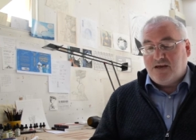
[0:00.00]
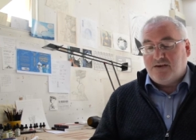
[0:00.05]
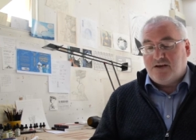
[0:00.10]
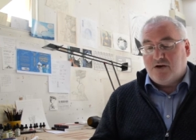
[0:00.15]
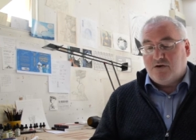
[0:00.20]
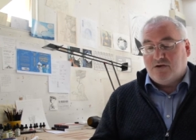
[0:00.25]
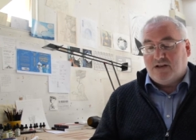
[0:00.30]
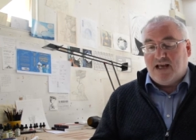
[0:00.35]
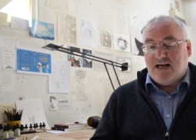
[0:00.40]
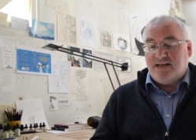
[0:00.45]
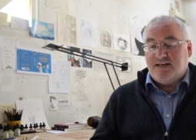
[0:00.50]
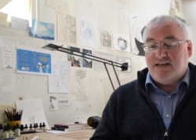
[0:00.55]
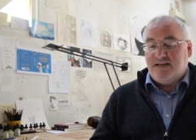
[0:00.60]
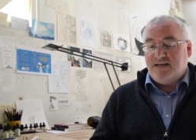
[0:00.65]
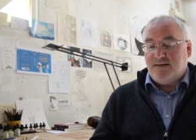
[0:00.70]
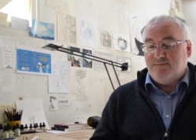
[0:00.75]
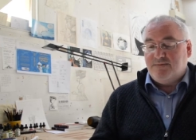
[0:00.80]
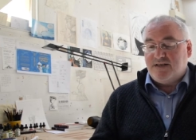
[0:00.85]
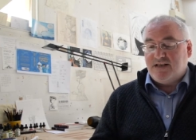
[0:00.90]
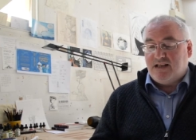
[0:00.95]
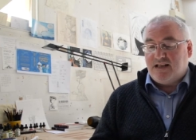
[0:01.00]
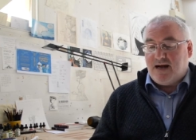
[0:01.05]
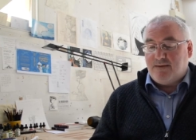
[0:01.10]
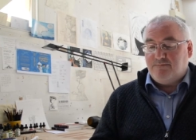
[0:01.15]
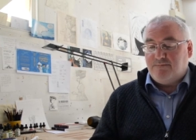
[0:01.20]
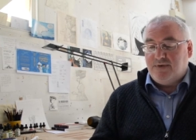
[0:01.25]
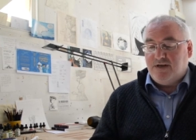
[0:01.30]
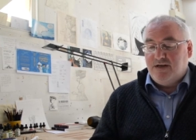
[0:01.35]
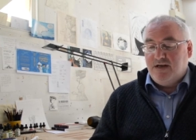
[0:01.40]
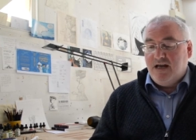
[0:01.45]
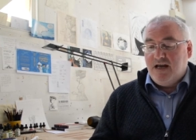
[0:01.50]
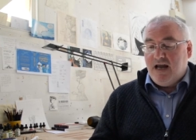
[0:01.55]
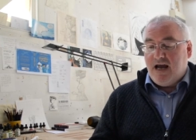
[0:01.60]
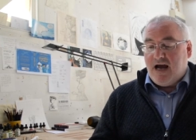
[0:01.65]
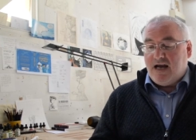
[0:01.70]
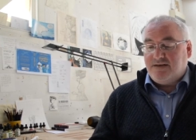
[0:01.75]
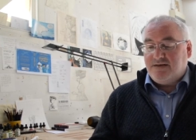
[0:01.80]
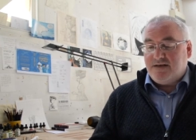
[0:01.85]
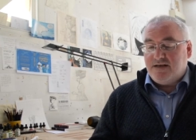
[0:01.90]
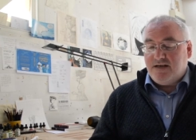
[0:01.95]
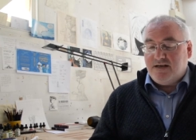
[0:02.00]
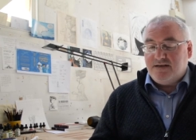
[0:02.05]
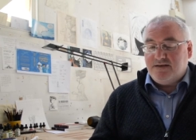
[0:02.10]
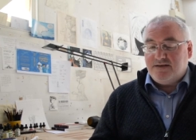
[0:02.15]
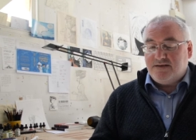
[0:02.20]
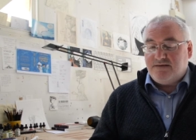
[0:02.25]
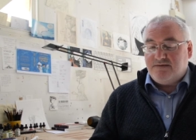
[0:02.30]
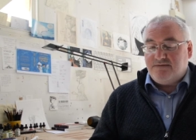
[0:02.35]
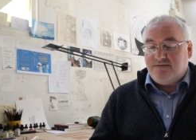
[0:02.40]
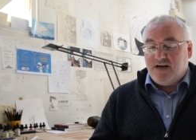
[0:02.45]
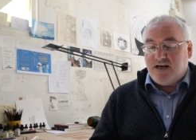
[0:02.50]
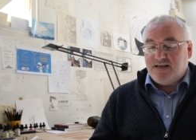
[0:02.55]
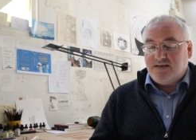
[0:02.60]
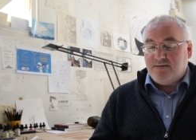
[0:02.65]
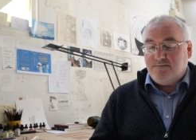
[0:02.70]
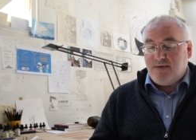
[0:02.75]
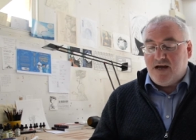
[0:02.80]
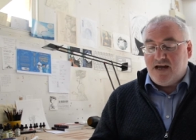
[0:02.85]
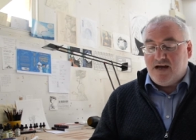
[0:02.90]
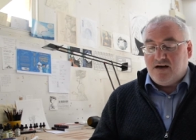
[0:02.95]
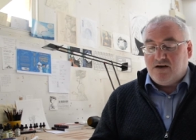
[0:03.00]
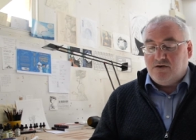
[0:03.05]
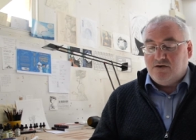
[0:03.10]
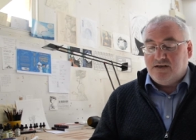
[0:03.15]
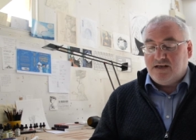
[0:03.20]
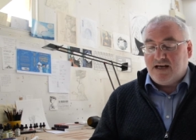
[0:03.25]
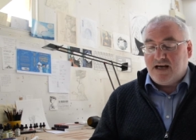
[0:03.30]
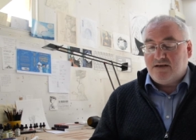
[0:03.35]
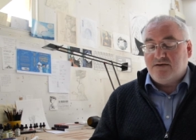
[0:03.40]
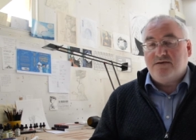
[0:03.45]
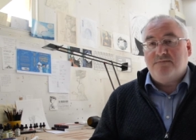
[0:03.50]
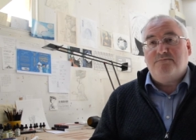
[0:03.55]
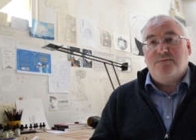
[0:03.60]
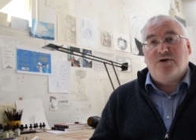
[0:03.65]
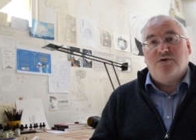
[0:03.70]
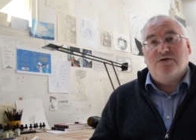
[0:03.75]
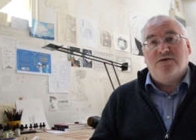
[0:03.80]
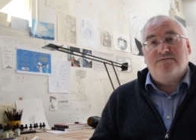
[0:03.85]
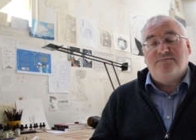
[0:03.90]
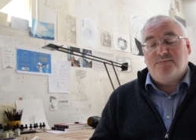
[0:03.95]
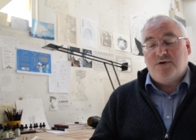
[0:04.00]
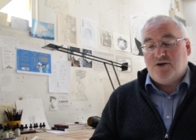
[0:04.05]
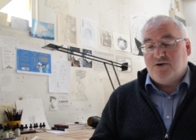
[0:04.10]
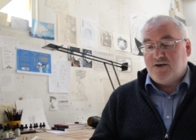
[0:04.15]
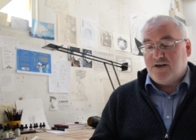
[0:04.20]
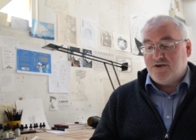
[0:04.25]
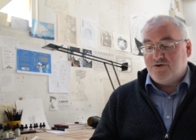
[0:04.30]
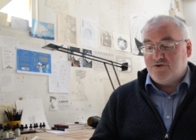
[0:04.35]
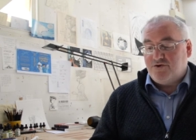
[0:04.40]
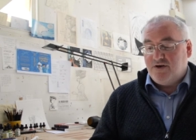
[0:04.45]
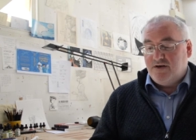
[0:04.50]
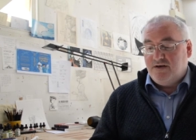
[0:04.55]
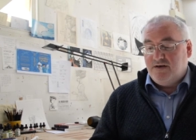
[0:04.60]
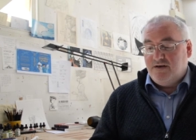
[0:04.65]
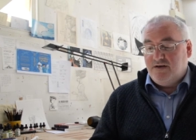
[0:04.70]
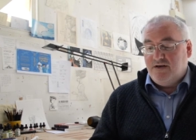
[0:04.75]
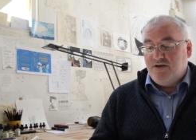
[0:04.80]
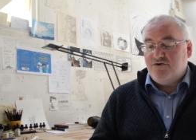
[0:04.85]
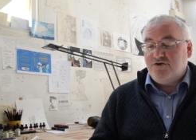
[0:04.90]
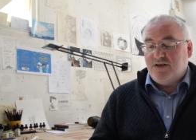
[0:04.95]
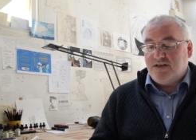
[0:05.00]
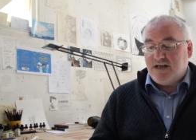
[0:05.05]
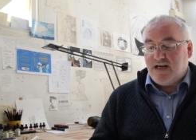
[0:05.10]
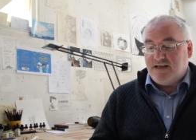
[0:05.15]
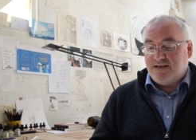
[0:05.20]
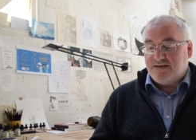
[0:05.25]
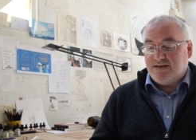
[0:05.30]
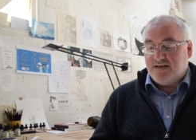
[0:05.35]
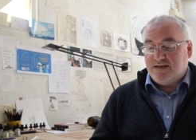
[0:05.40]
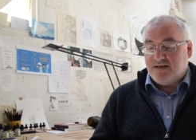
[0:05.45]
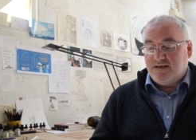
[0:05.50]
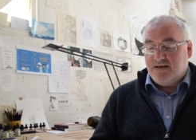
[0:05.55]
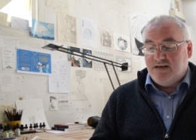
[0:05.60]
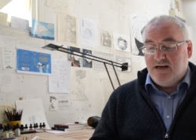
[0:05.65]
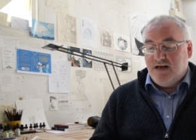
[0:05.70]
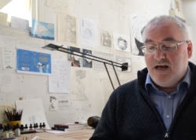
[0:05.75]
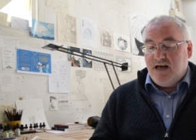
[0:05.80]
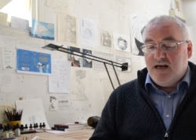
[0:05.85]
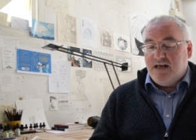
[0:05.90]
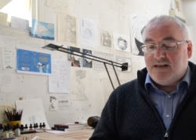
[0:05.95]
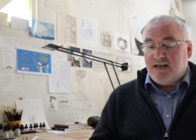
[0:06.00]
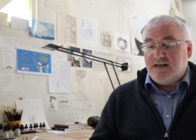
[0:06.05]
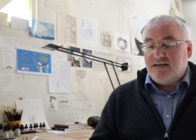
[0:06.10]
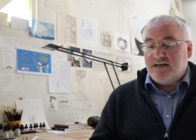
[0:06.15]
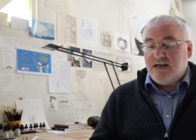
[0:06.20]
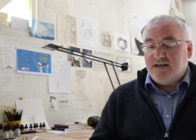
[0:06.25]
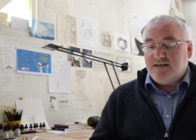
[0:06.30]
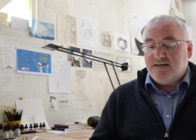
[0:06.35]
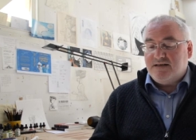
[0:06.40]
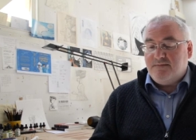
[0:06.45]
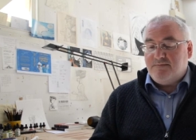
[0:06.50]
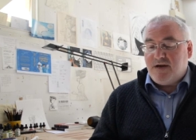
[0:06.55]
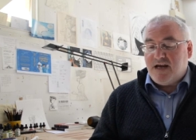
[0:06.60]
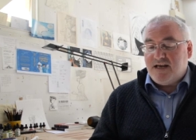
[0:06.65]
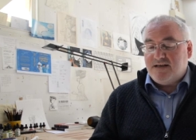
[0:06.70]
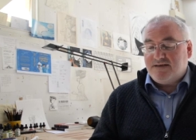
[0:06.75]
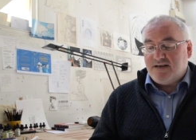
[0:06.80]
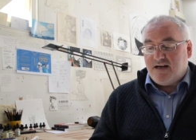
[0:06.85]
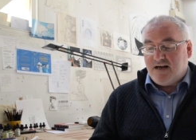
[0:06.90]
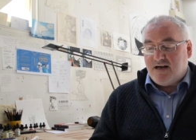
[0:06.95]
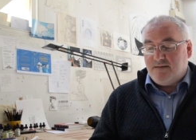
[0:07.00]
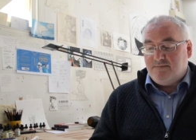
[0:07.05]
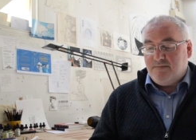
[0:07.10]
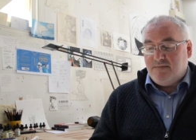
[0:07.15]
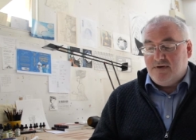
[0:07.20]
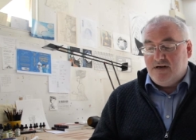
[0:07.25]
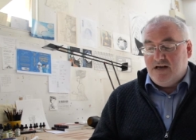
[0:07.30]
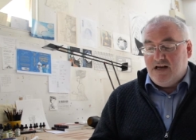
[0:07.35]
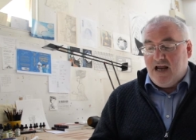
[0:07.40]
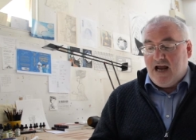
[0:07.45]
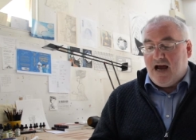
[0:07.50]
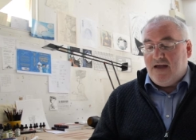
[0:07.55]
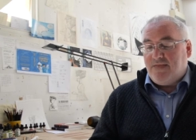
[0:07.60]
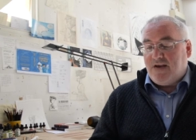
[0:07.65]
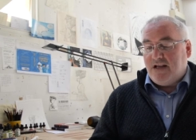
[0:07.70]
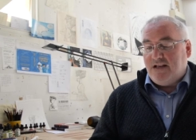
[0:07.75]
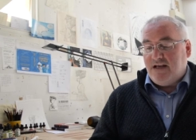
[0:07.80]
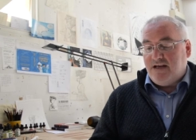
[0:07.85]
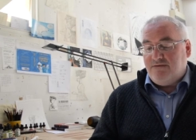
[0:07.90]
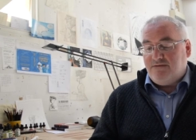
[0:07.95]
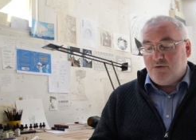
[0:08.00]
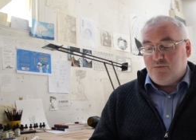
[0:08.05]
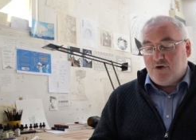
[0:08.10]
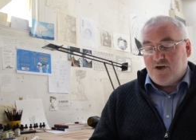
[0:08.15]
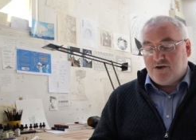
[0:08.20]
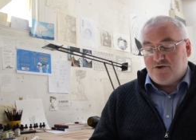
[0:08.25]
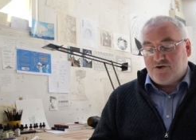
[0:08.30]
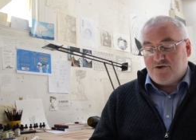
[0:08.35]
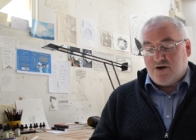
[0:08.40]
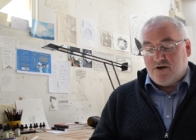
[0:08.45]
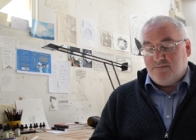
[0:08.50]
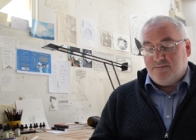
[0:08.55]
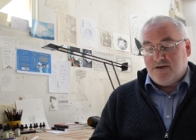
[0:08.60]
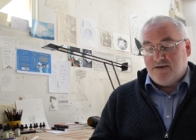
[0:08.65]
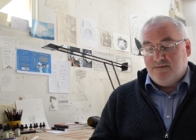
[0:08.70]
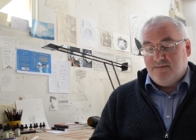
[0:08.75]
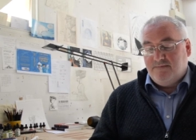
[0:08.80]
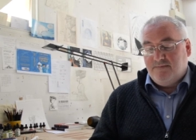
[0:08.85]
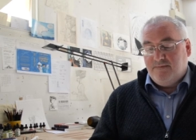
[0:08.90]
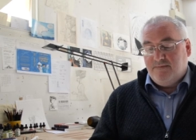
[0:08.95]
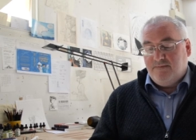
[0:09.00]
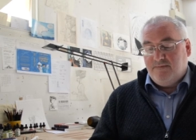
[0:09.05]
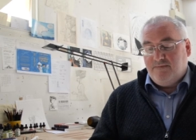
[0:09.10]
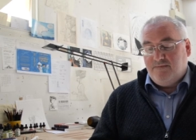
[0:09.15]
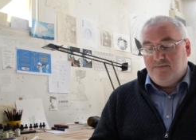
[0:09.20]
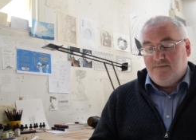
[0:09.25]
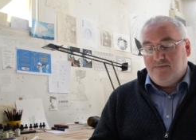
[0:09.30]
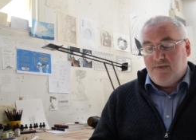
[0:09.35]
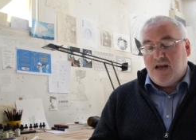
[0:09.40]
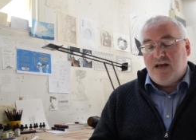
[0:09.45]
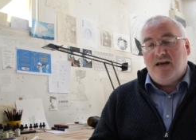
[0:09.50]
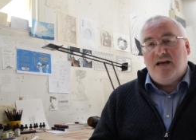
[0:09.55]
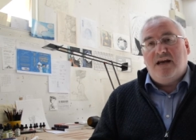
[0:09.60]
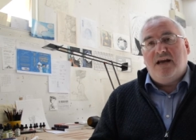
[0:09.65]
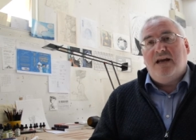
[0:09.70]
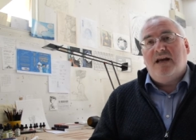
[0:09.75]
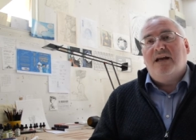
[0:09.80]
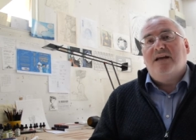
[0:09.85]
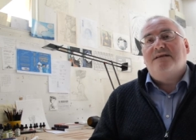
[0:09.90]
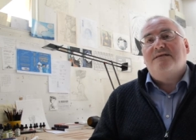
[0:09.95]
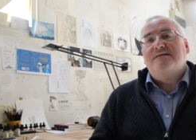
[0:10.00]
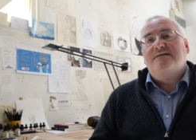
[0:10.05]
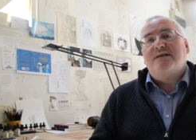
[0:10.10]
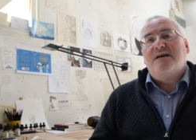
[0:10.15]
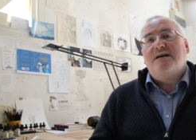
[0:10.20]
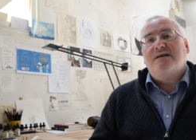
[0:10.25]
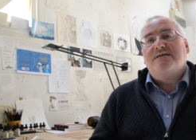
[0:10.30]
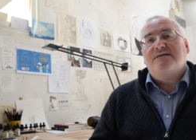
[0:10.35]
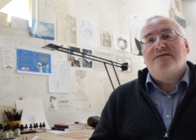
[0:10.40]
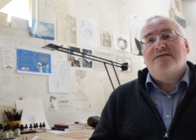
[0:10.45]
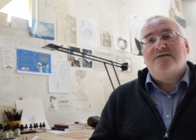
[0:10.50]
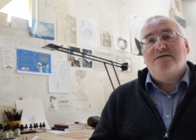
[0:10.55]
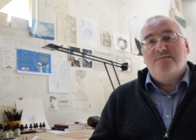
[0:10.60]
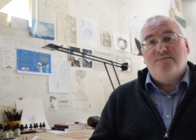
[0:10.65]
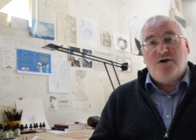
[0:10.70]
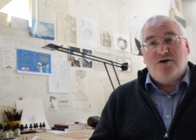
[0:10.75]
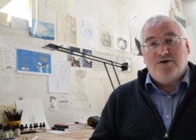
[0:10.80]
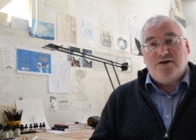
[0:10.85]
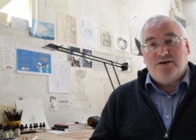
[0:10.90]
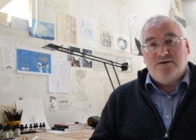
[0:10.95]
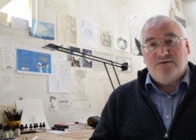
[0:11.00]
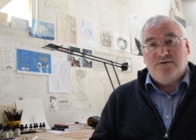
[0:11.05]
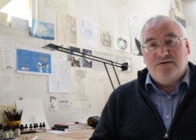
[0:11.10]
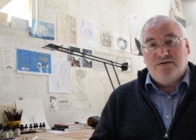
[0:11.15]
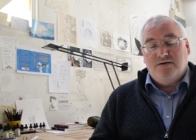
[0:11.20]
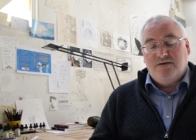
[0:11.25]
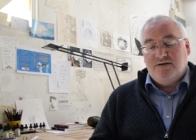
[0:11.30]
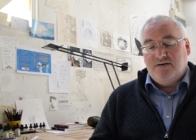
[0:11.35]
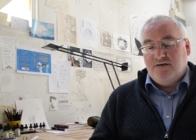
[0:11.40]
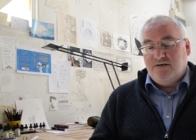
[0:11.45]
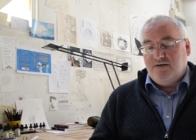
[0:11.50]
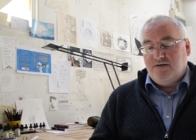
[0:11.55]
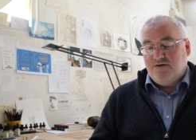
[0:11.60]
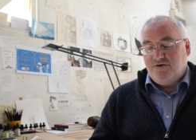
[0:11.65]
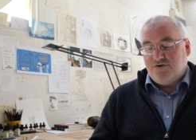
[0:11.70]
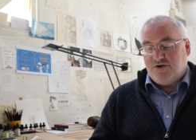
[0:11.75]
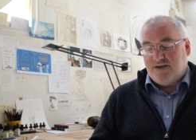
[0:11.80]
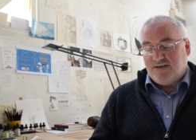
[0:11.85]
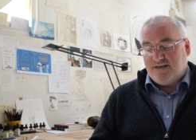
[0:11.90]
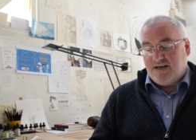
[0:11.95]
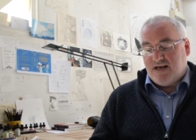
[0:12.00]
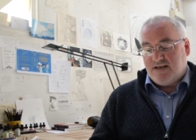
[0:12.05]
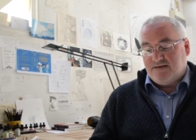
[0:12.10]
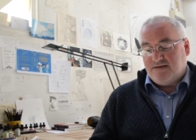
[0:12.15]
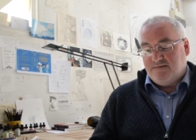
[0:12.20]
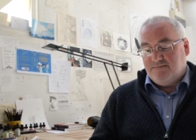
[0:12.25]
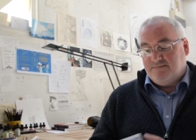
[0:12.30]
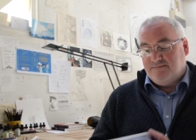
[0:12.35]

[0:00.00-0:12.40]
The old lady dims the lamp and turns to find a bear holding out a bowl of porridge. She takes it, then takes the bear's arm, and they leave the workshop. "It starts tomorrow," she says.